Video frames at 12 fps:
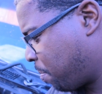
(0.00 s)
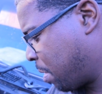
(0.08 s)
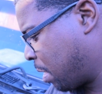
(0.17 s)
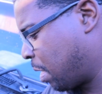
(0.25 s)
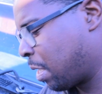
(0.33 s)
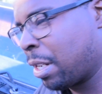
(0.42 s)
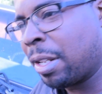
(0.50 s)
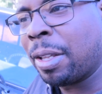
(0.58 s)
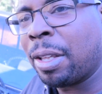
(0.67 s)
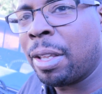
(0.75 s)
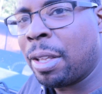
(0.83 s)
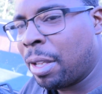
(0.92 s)
man.
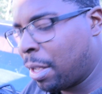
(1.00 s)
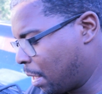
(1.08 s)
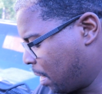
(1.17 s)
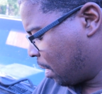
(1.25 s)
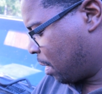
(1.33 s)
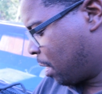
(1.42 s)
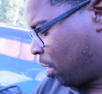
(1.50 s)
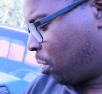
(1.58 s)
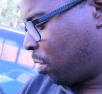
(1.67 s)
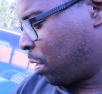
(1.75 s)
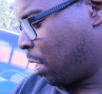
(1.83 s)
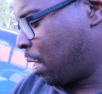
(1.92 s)
And as
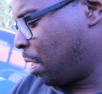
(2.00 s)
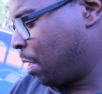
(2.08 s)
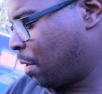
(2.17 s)
you see,